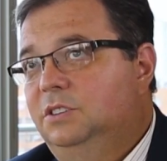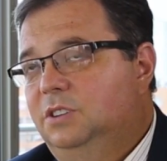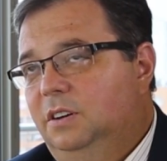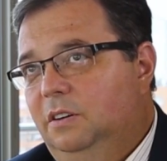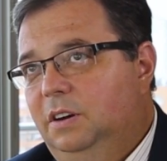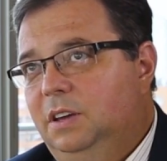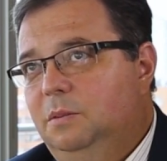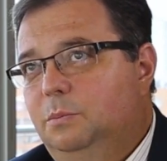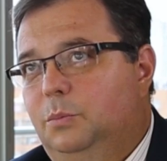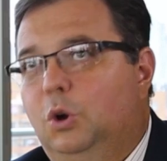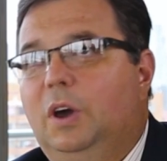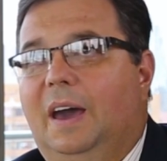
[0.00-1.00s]
engineering
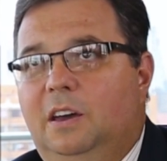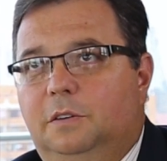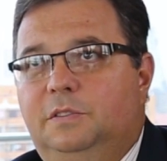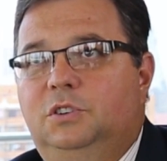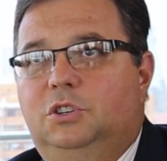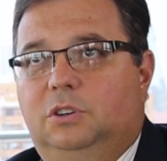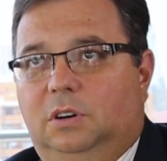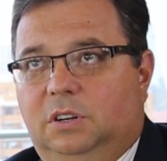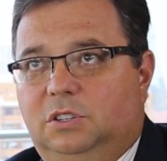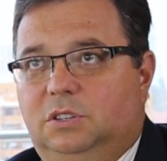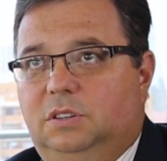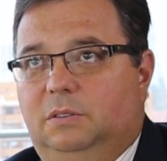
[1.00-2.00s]
bouquet of
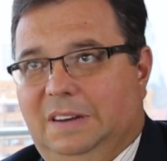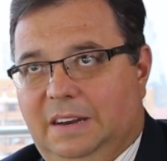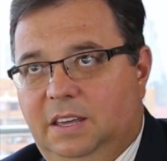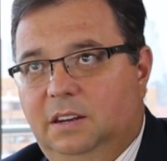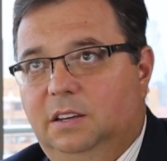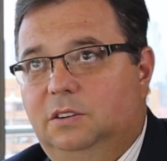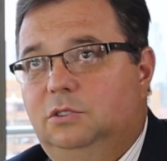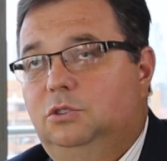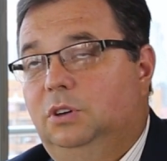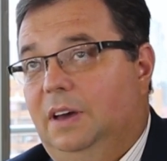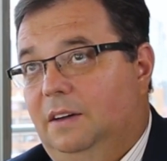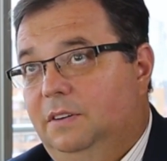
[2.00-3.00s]
insurance needed to
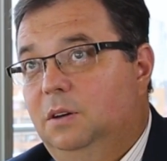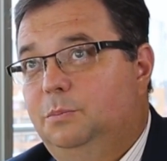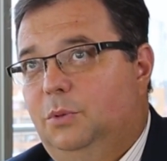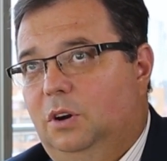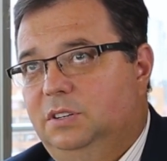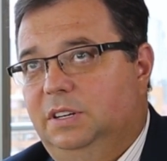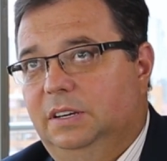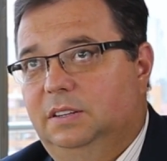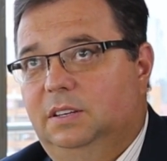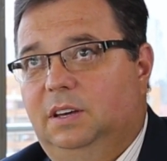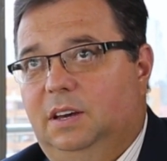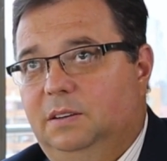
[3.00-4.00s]
cover a project
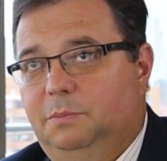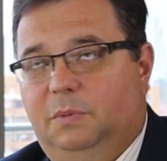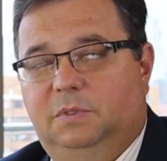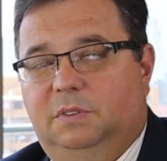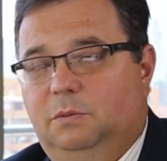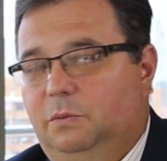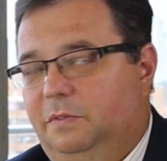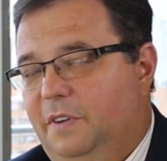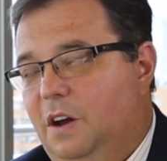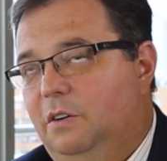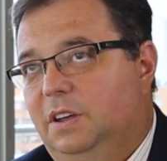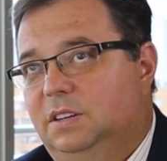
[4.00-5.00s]

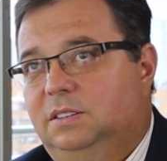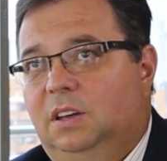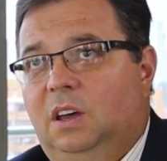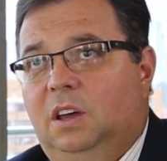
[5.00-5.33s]
varies.